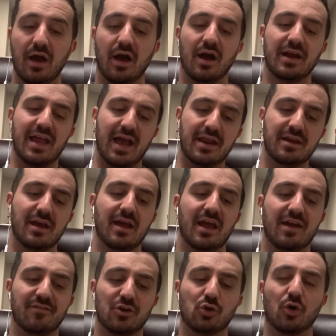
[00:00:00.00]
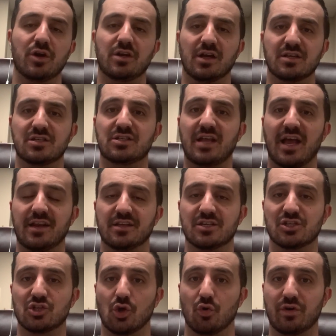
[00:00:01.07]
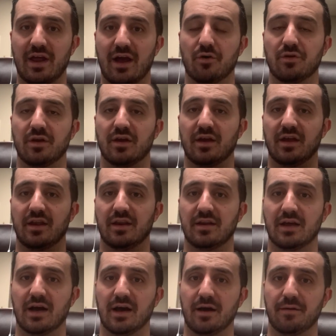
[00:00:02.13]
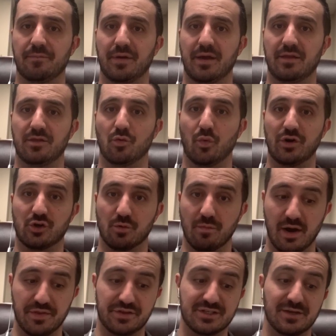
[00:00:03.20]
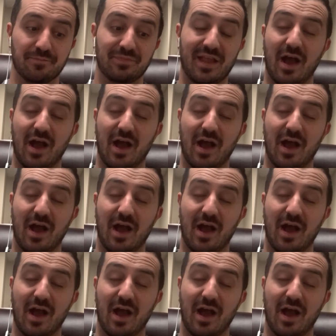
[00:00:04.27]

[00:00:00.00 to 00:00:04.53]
Again, inventory does tend to slow down in, uh, in the winter months.